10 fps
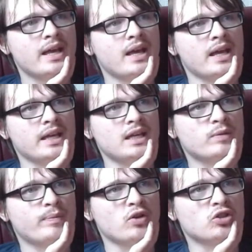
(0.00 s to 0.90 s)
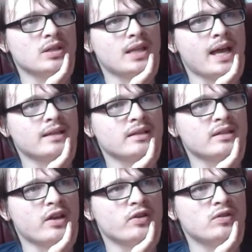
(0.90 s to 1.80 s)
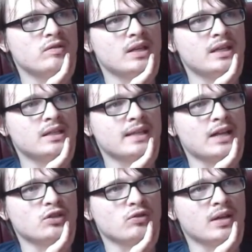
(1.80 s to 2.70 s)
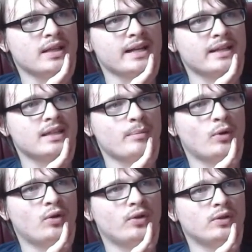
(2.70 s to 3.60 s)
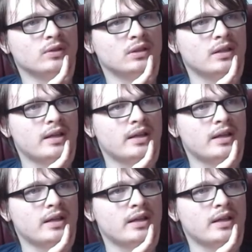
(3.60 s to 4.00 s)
Each potion has its own unique statue. Collect them all.